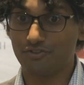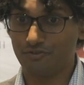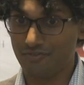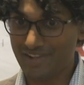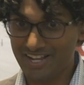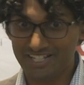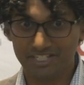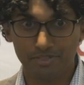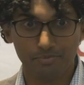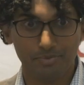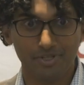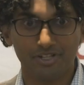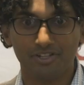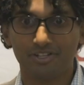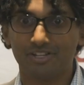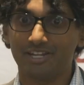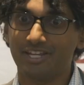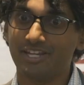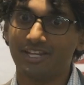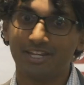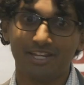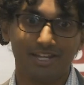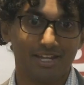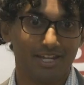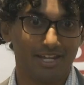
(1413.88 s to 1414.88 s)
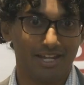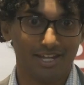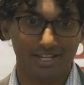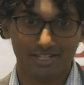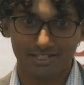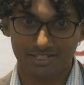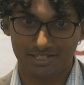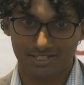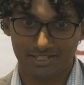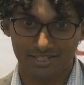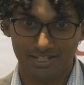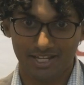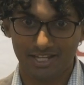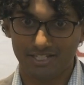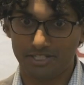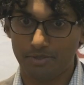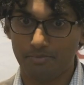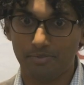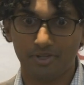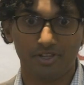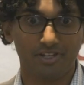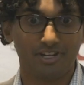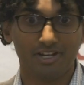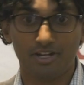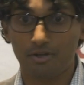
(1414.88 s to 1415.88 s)
flexibility, its
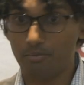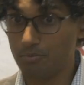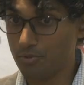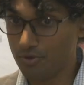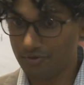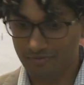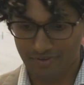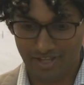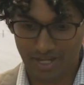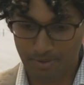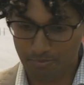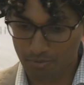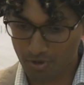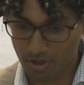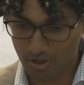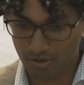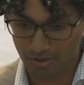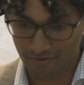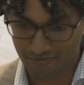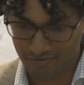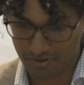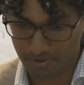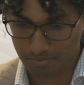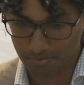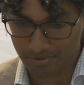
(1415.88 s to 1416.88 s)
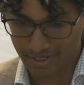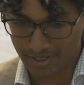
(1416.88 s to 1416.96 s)
ability to move labor all over the